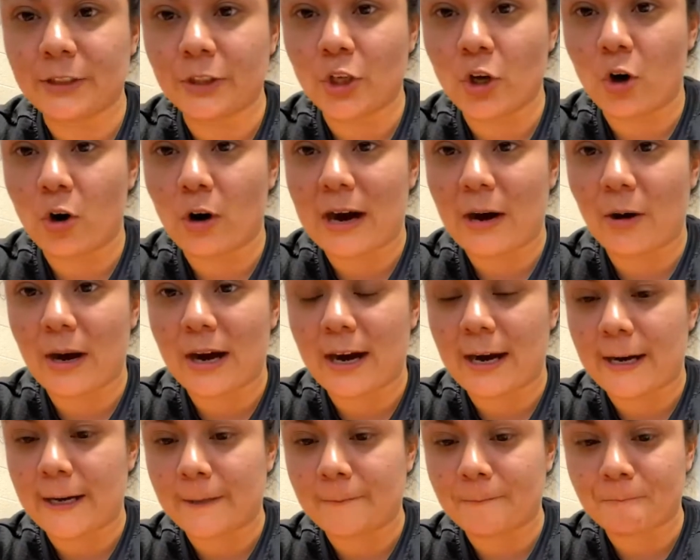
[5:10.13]
You know,
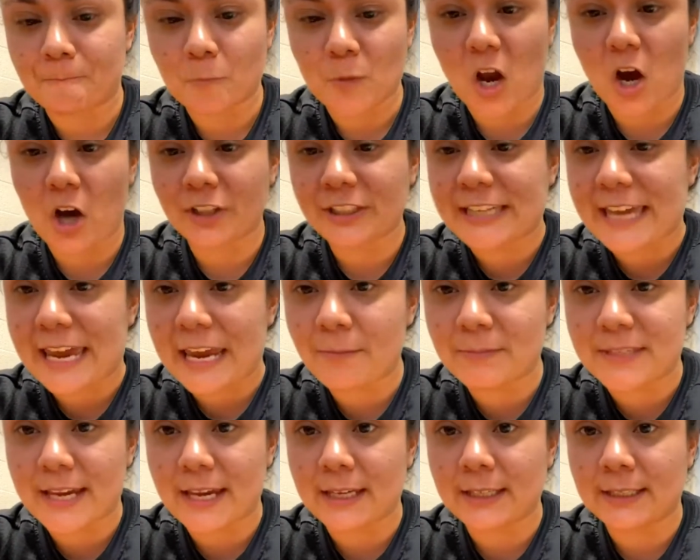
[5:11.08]
on
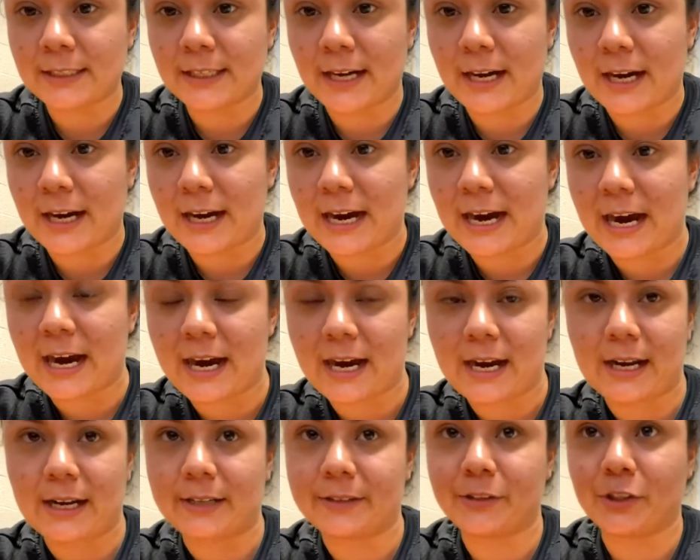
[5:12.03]
game day,
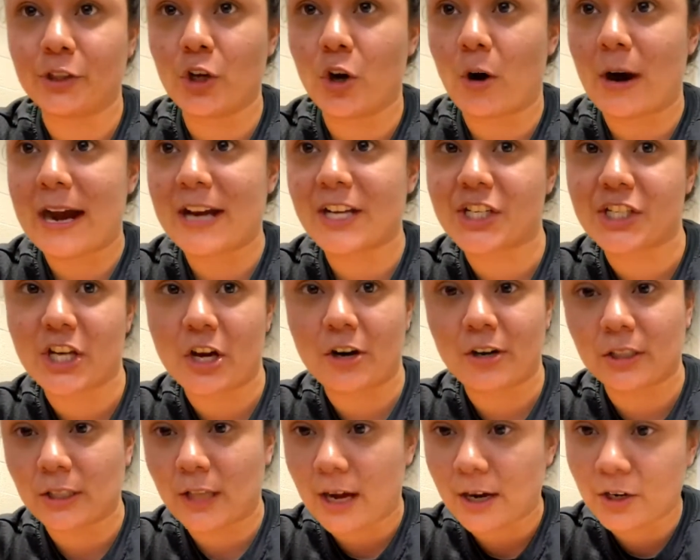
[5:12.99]
you know, I shared
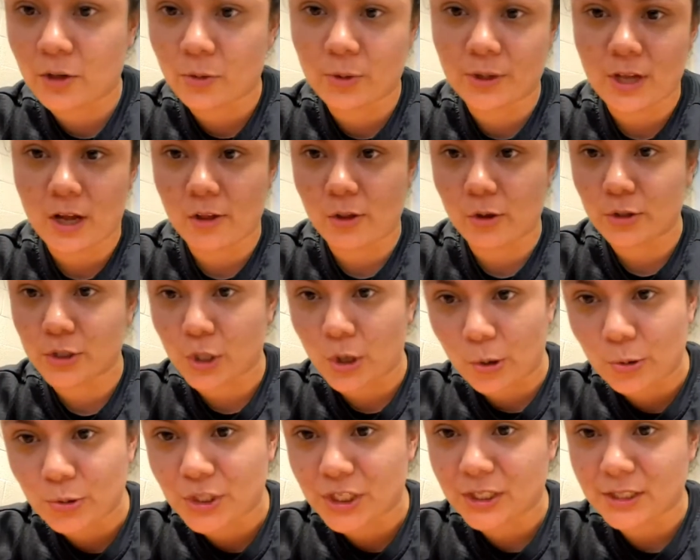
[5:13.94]
a locker with all those
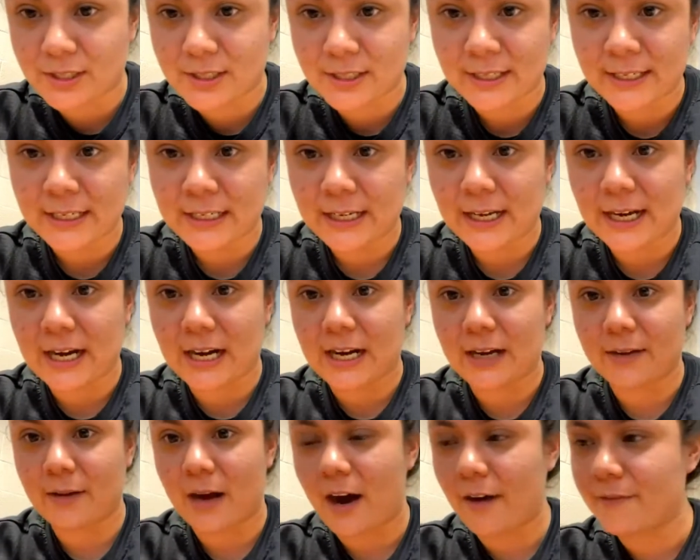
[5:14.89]
coaches.
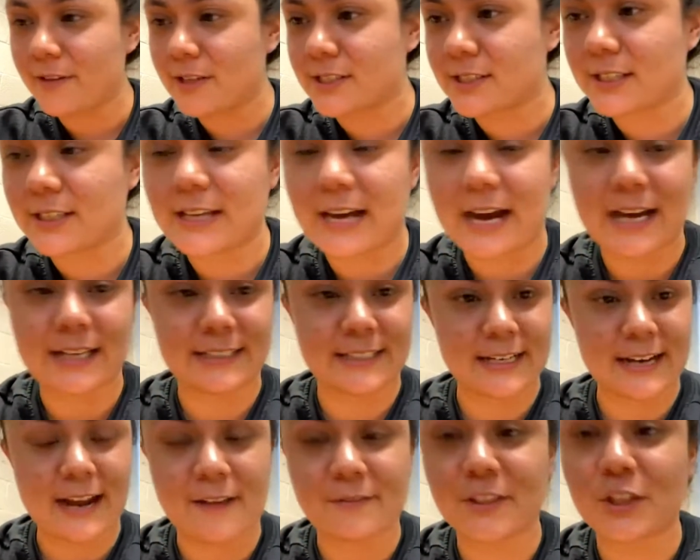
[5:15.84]
Obviously, I
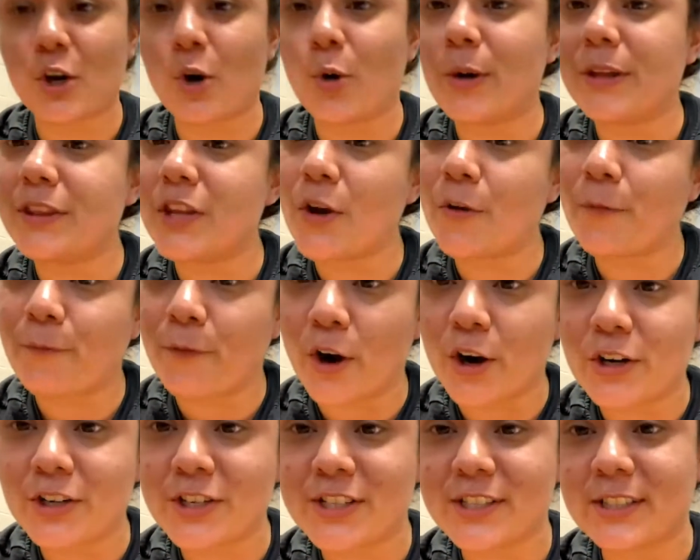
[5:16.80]
did have to go in there
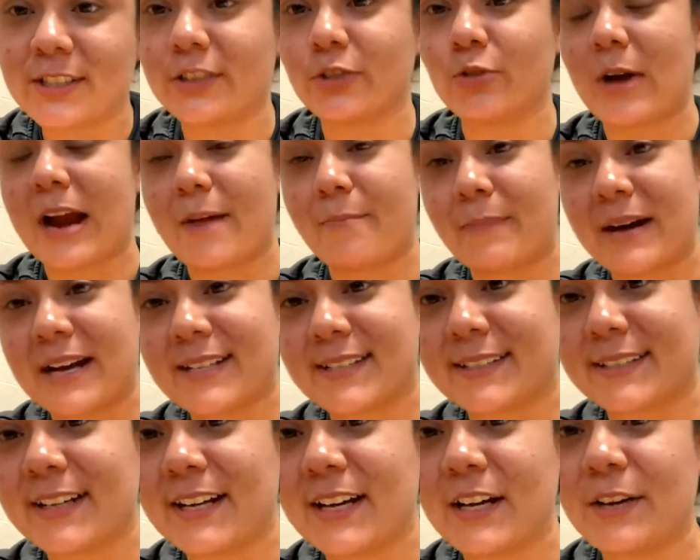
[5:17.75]
first, grab my
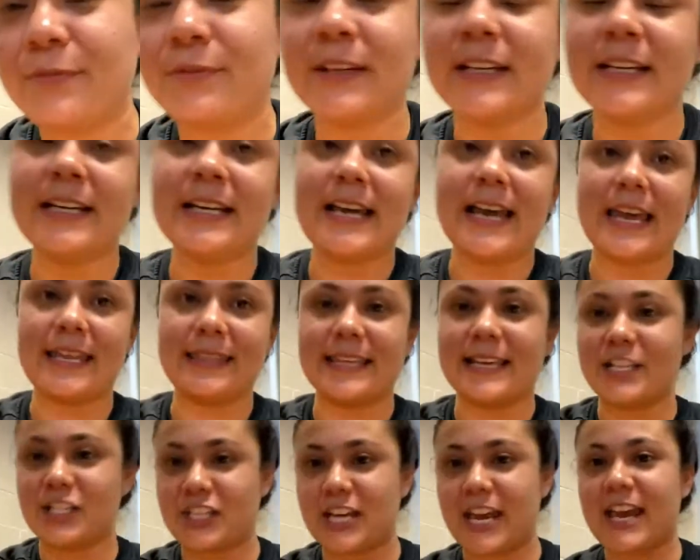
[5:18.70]
stuff, and
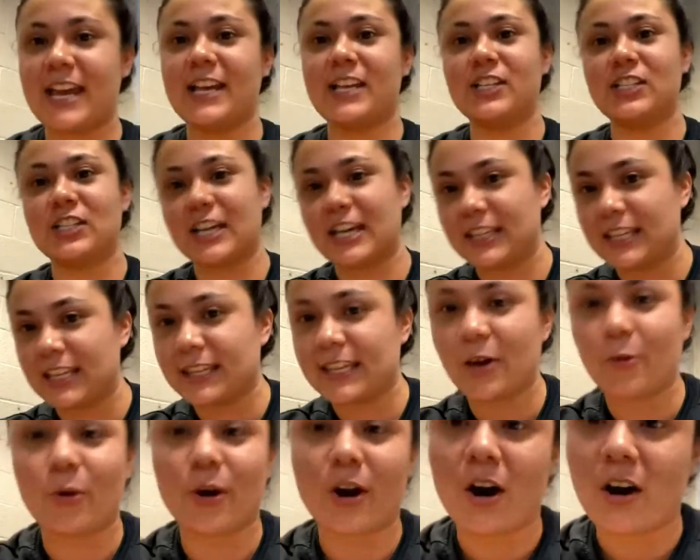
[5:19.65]
then change, and then
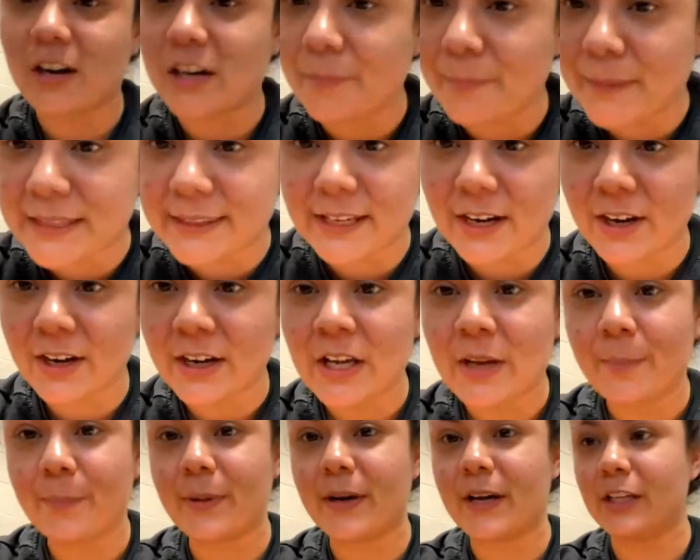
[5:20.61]
they would all come in there.
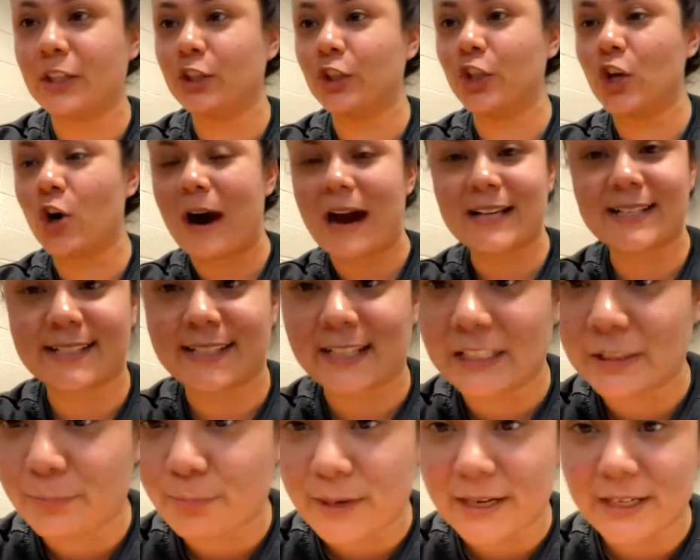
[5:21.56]
But you know, I
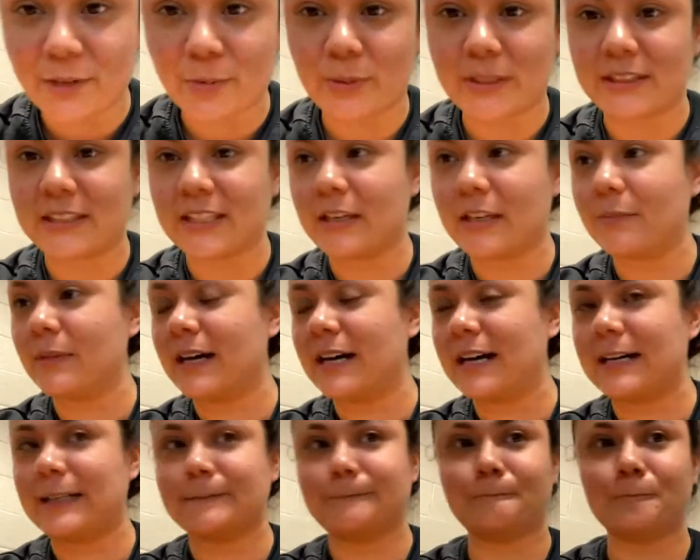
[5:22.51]
celebrated with them.
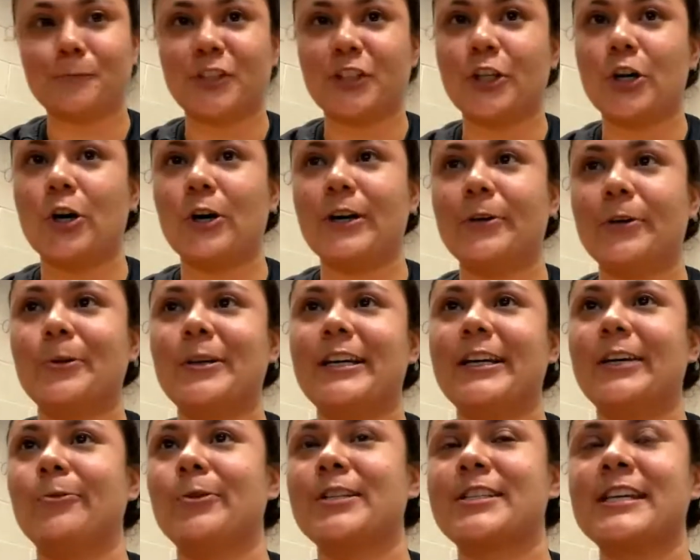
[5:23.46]
You know,
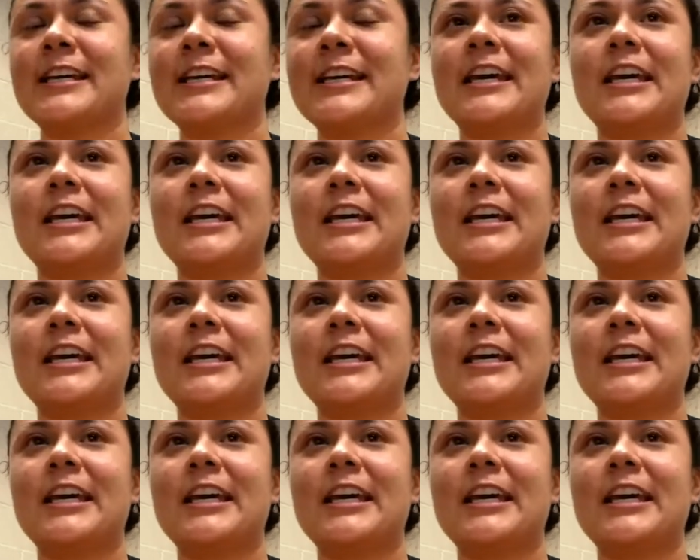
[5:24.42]
it was.